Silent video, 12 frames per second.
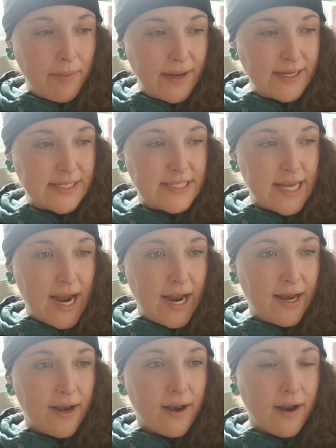That being
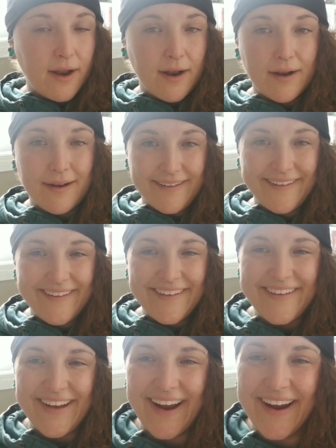said,
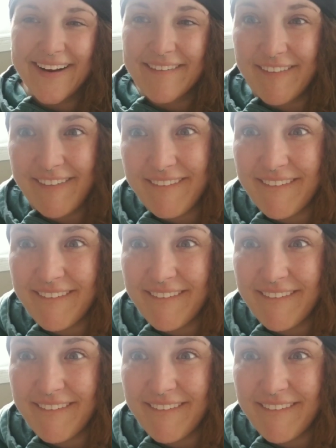yeah.